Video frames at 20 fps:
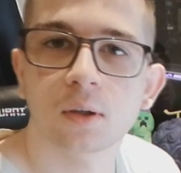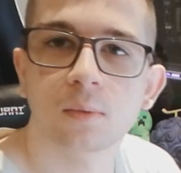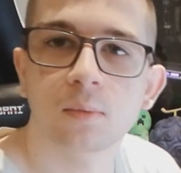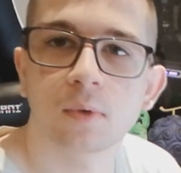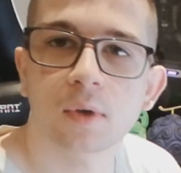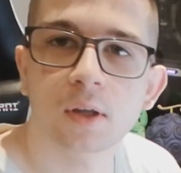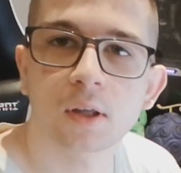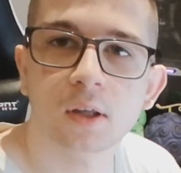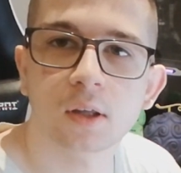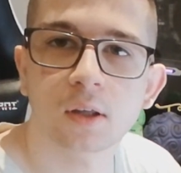and
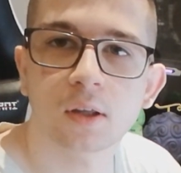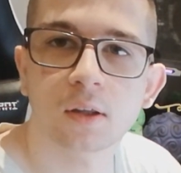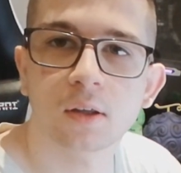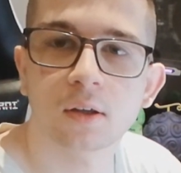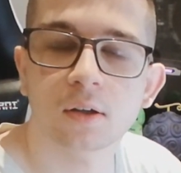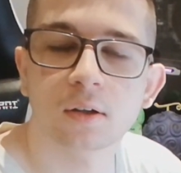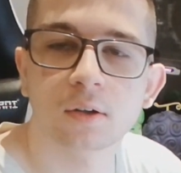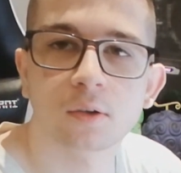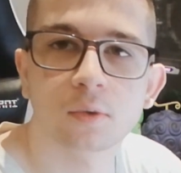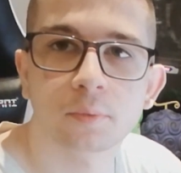my
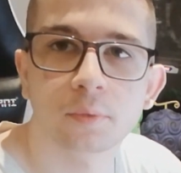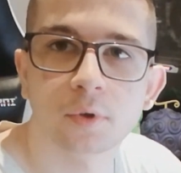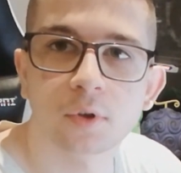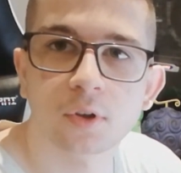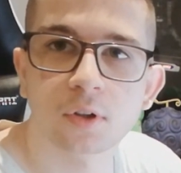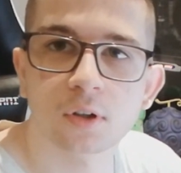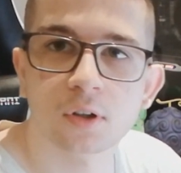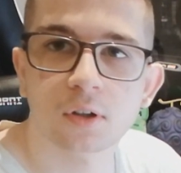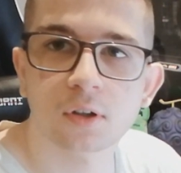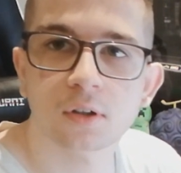
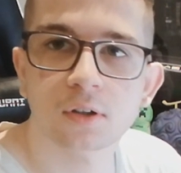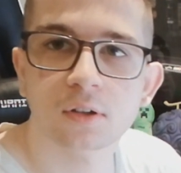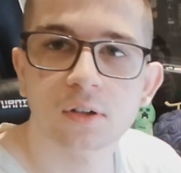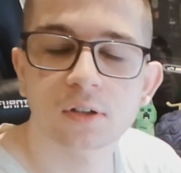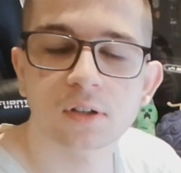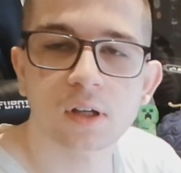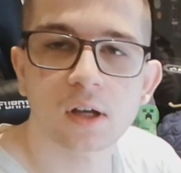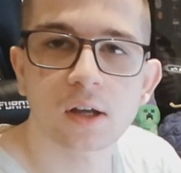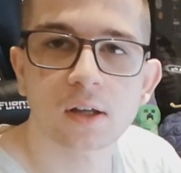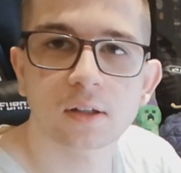computer
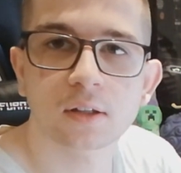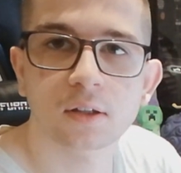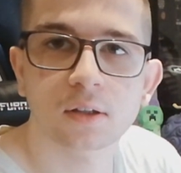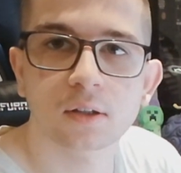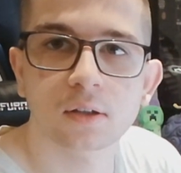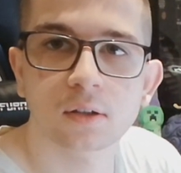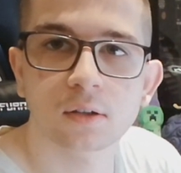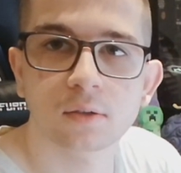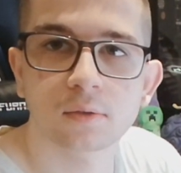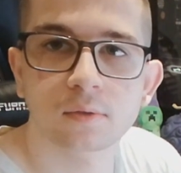
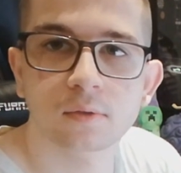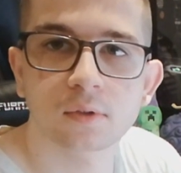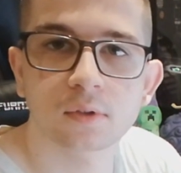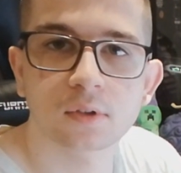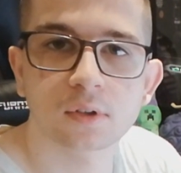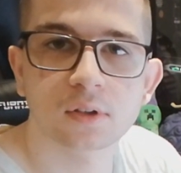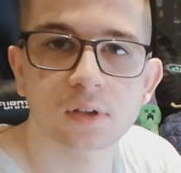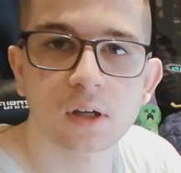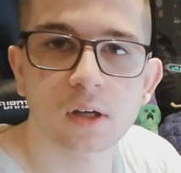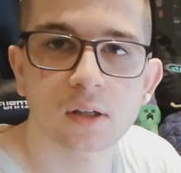
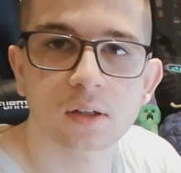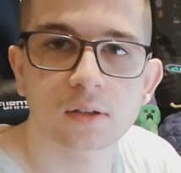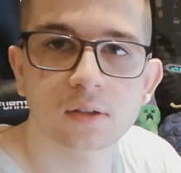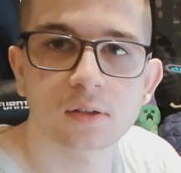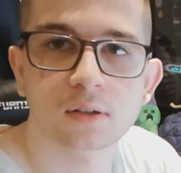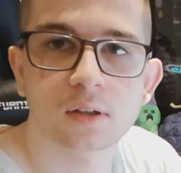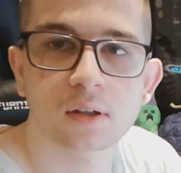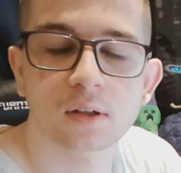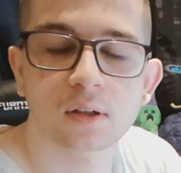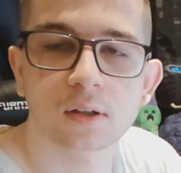
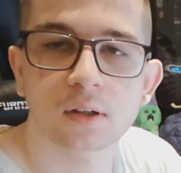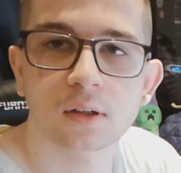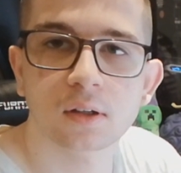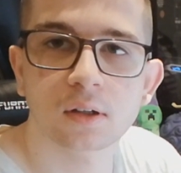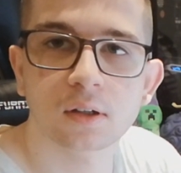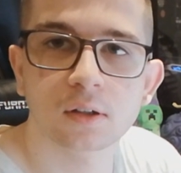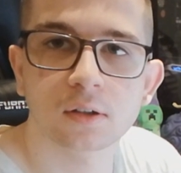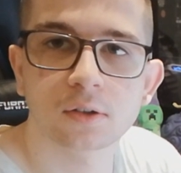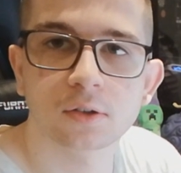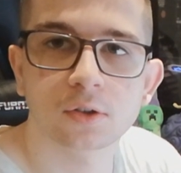decides that it
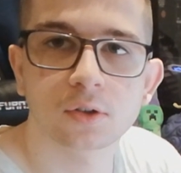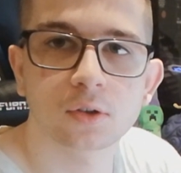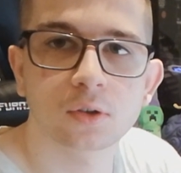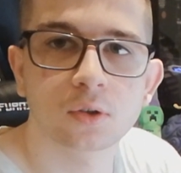needs to